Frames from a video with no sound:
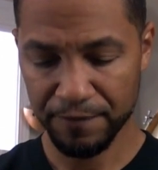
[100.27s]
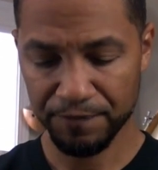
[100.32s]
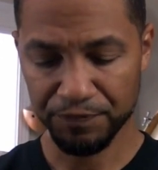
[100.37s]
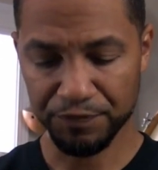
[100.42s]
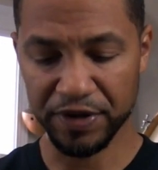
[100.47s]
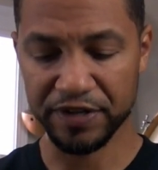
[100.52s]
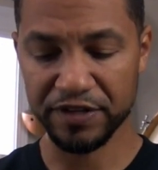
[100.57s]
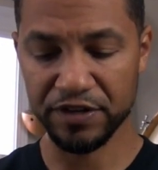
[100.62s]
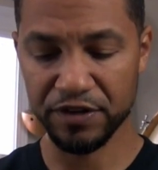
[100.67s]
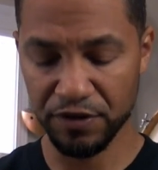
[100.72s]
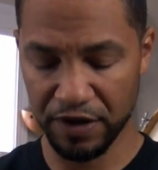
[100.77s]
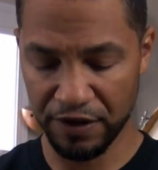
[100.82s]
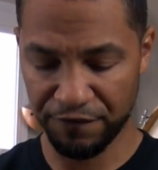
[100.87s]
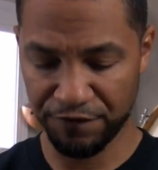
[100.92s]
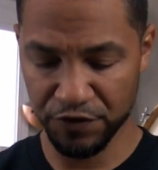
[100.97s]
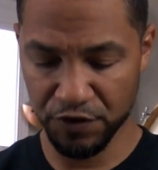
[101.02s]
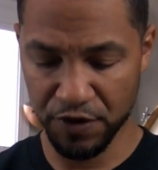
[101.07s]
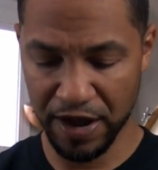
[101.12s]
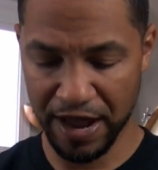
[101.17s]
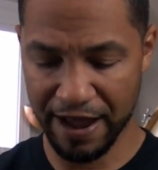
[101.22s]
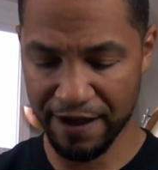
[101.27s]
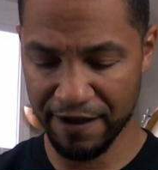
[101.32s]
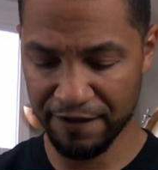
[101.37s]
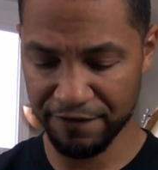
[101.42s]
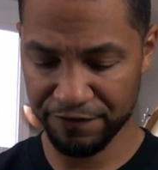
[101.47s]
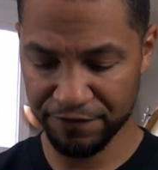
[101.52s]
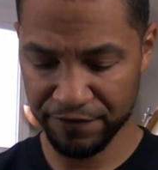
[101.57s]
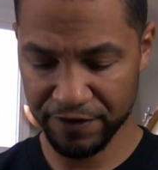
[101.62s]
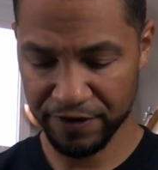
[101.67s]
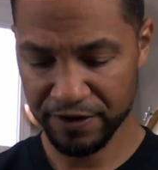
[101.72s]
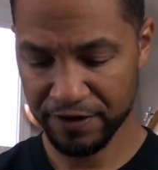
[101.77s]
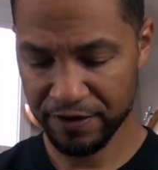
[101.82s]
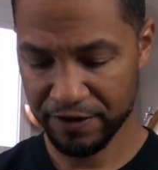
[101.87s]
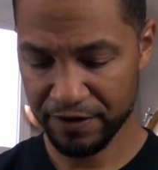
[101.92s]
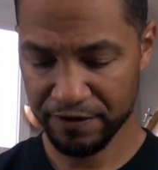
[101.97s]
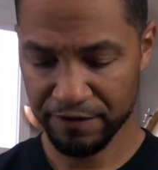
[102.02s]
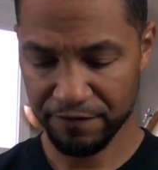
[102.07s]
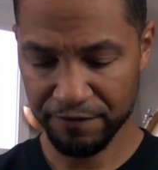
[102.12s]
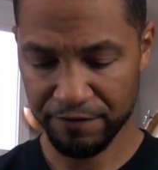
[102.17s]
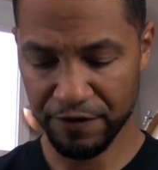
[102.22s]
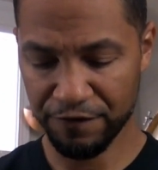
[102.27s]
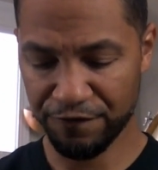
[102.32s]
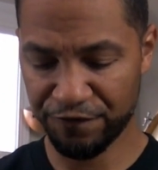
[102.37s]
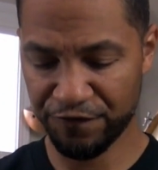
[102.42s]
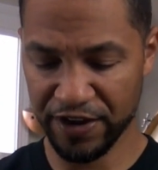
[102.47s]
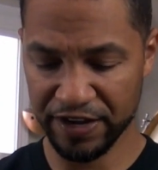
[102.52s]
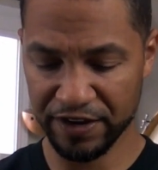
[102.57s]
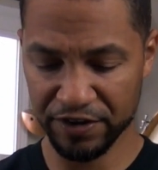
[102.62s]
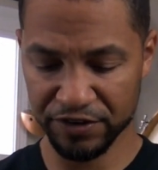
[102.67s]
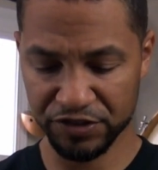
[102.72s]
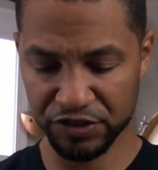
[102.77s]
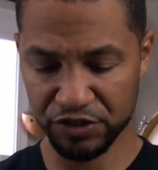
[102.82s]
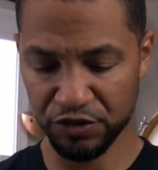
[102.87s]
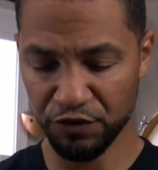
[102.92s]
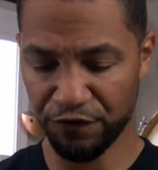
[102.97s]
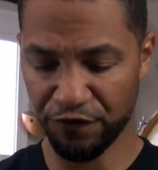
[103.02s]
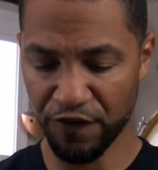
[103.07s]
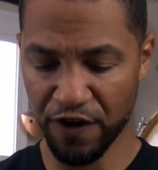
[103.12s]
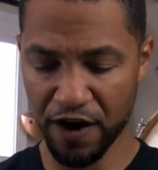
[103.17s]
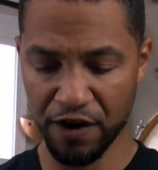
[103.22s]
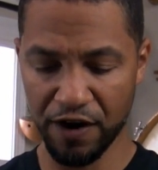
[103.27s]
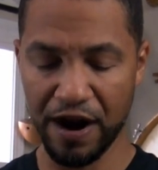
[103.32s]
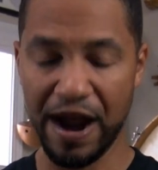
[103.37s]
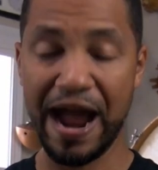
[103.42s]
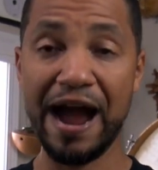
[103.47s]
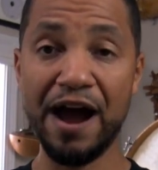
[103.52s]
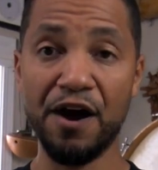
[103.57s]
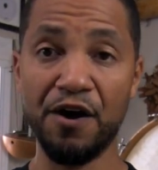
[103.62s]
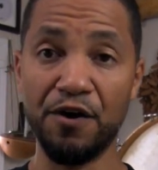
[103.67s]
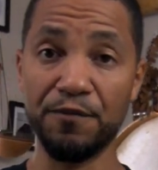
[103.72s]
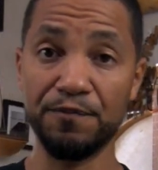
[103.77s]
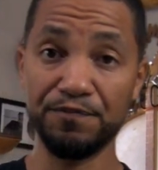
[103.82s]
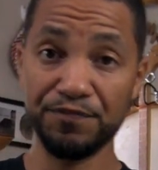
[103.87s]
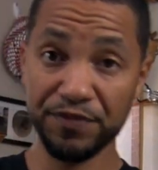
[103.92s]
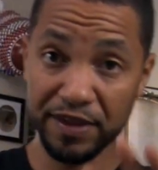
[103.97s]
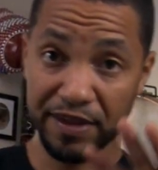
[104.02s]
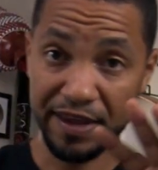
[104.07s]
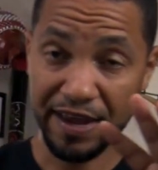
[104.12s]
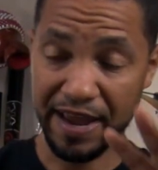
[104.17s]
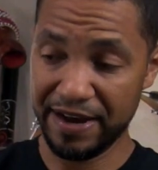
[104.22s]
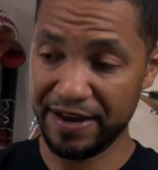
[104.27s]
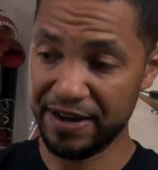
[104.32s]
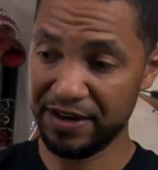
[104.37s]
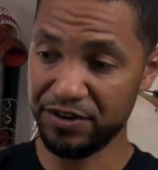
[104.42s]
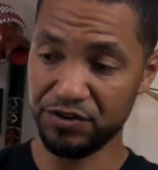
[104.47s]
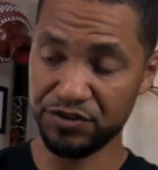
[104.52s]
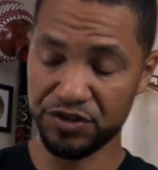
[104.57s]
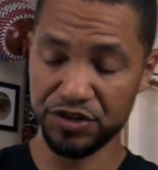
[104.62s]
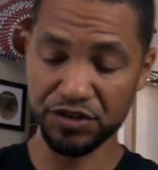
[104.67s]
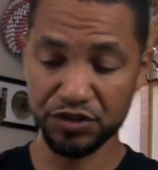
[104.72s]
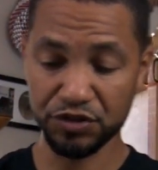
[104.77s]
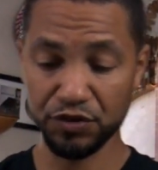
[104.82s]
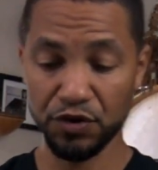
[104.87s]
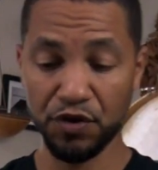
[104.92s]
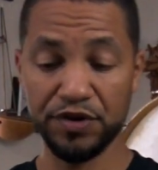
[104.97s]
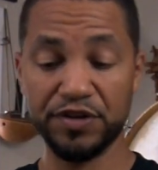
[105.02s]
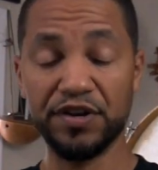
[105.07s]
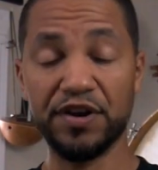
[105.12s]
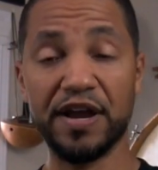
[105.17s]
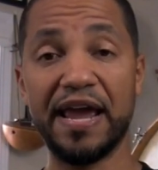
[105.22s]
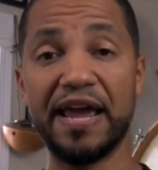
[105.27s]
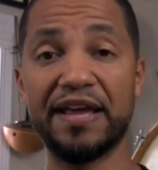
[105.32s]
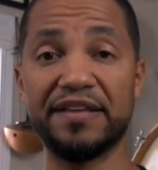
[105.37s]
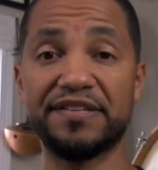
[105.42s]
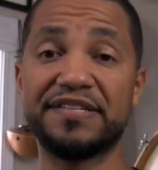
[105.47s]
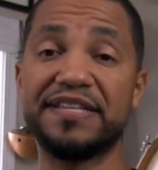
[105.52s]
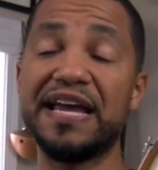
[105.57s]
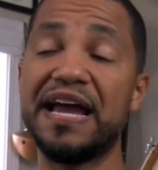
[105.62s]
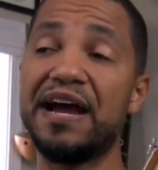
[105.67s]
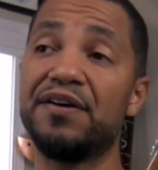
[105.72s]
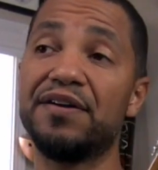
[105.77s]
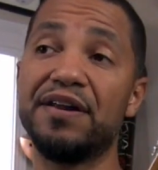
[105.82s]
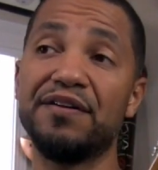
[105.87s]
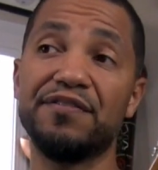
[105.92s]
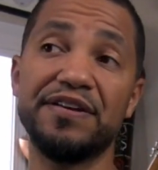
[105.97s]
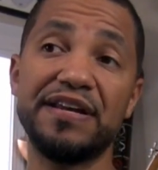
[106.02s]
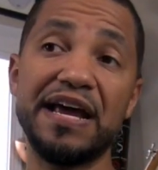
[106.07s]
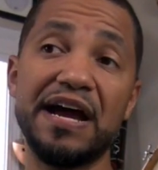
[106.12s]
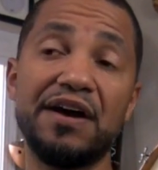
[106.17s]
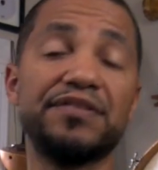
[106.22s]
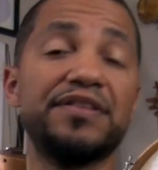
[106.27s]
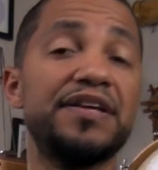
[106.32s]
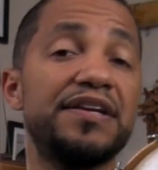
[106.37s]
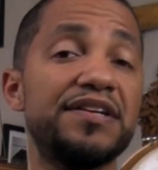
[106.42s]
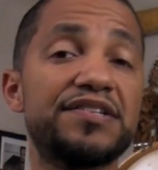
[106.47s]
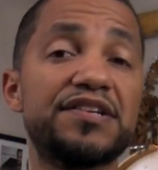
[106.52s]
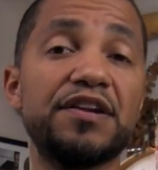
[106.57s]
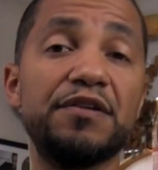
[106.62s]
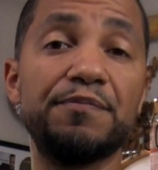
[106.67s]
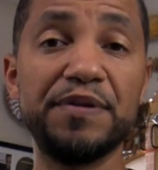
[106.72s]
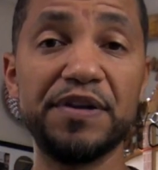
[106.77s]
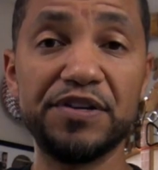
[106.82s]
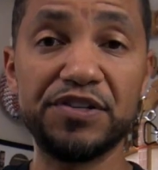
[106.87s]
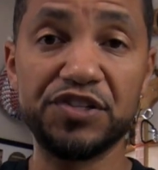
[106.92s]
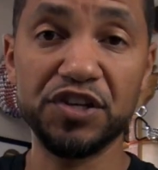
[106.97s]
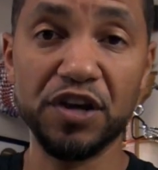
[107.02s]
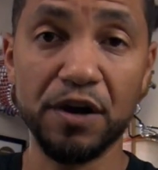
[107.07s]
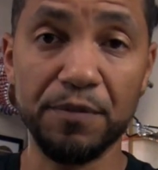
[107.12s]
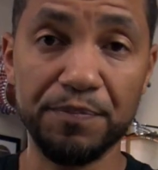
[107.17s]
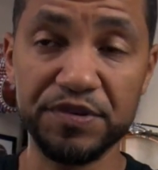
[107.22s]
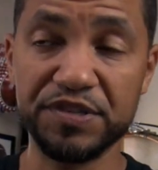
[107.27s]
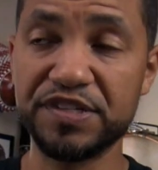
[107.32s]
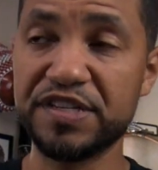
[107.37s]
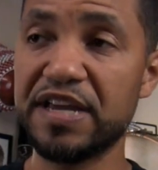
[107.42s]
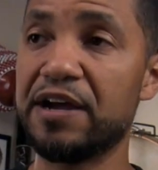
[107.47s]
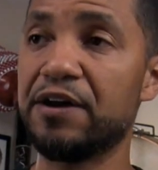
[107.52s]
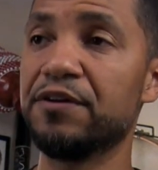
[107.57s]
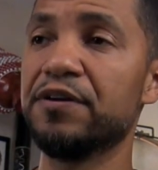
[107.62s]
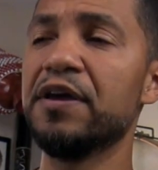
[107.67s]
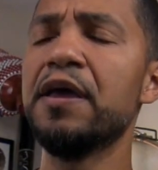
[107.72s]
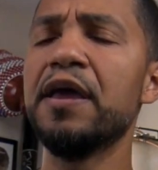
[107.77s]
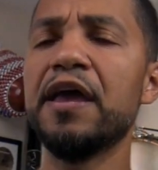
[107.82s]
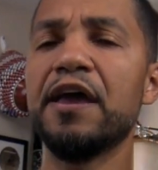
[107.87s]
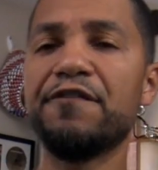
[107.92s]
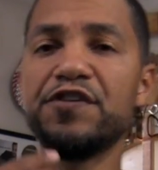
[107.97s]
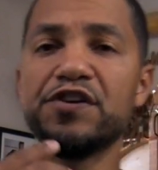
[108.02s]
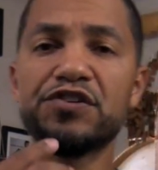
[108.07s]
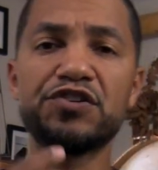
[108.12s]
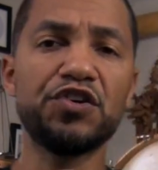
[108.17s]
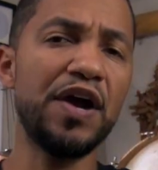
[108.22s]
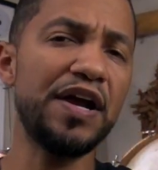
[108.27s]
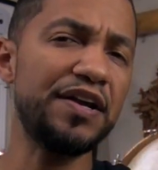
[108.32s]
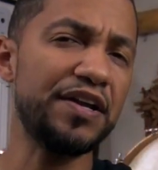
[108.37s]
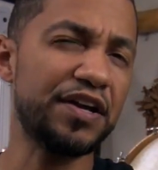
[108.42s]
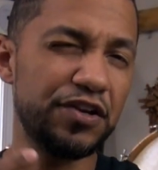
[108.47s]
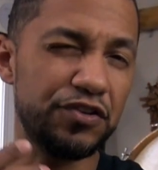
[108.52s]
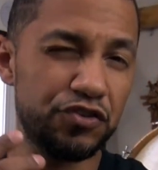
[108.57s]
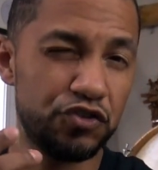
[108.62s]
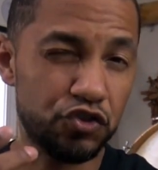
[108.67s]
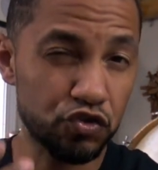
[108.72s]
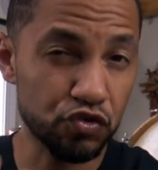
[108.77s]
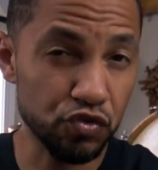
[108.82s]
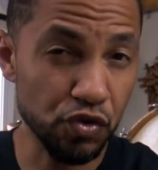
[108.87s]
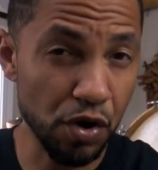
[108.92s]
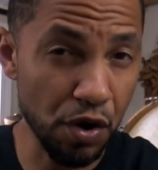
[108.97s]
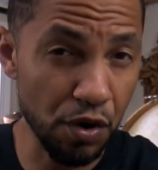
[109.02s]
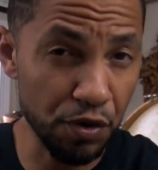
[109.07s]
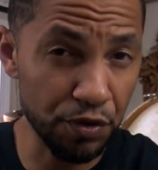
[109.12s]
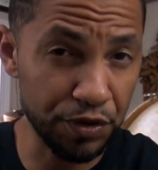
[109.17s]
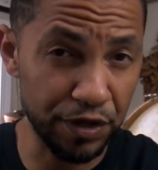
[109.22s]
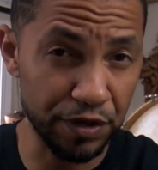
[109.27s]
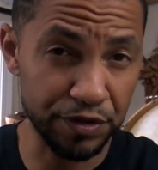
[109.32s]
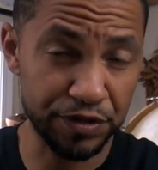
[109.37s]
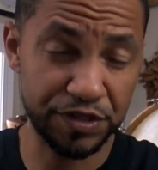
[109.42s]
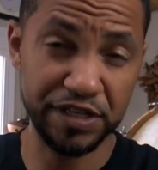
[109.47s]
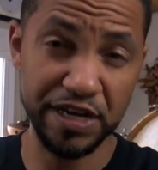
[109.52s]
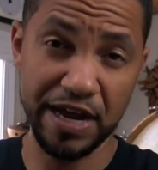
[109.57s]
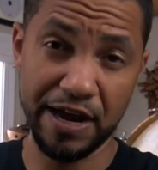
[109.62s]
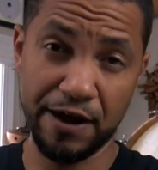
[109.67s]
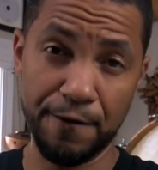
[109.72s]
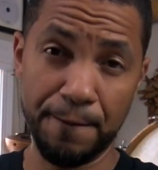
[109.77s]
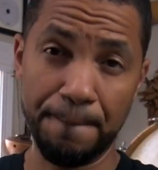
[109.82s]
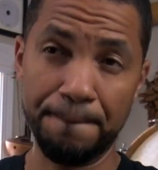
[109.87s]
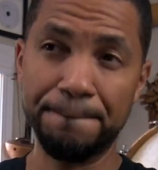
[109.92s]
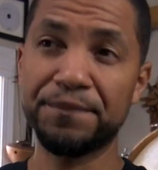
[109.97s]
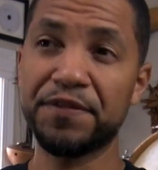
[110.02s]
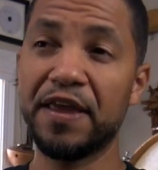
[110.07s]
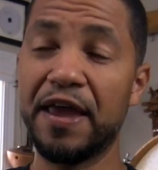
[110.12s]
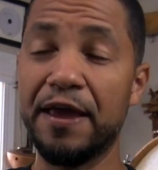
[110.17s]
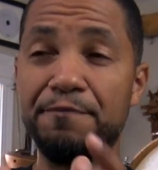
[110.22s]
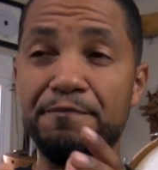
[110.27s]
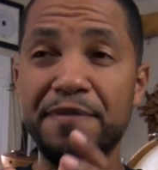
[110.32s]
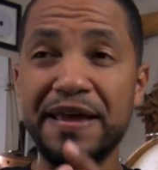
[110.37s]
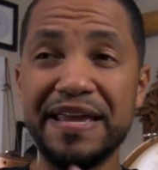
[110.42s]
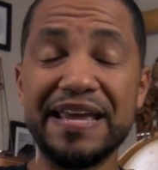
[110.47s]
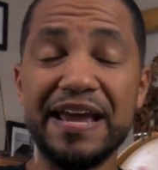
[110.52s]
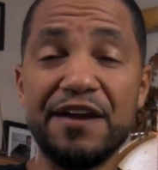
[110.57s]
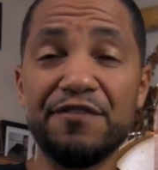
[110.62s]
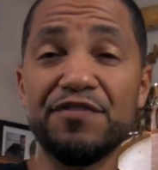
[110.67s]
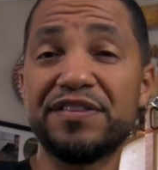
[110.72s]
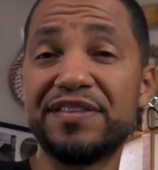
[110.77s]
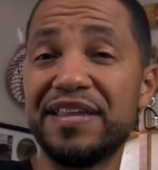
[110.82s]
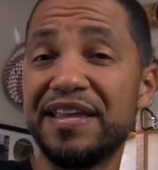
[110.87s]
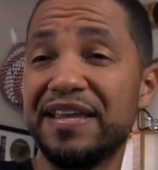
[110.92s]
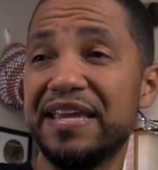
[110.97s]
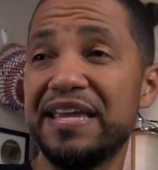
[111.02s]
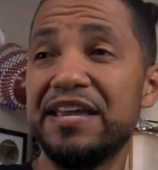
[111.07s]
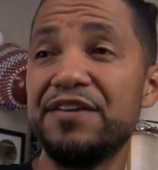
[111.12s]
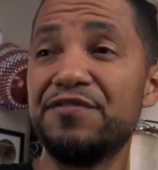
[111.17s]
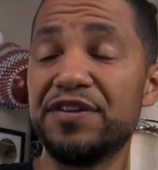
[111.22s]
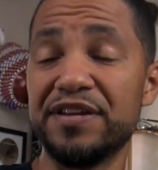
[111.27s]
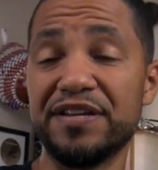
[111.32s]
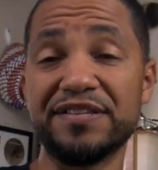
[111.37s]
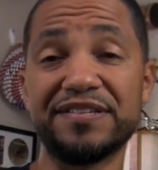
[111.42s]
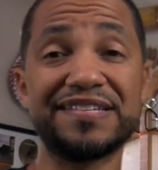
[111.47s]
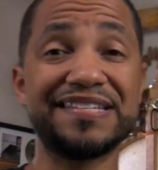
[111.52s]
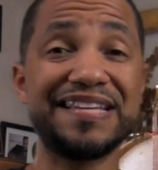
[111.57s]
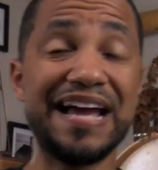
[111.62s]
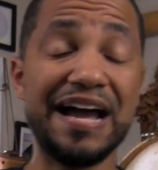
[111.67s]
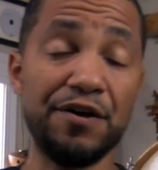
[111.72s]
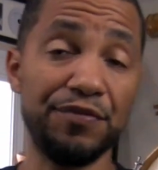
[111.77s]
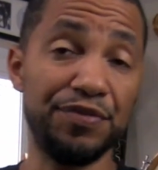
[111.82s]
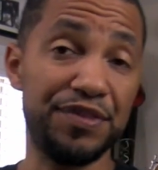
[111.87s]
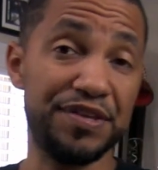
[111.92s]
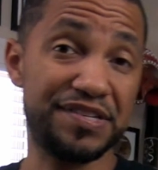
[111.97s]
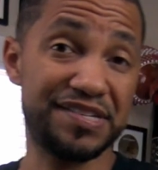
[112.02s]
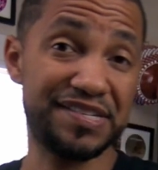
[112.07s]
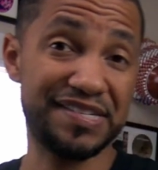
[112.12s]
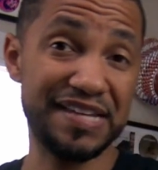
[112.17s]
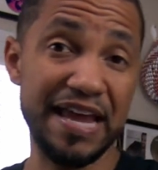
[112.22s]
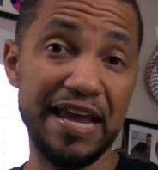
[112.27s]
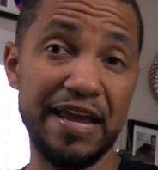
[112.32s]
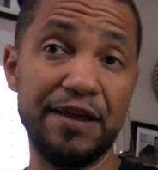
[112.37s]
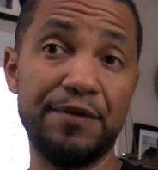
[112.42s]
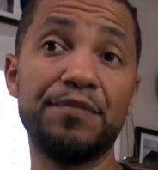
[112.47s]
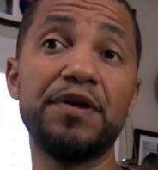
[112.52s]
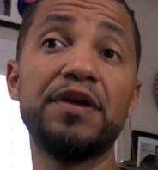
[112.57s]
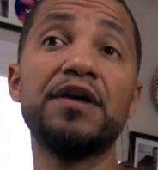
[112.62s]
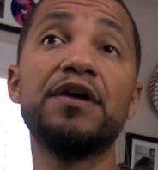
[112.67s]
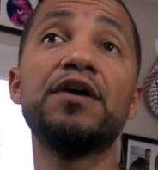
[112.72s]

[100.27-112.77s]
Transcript: But if you have your fingers too far out and then you're just throwing your hands down, every now and then it's going to be a sharper sound. If you're trying to control your sound and make everything even and sound the same,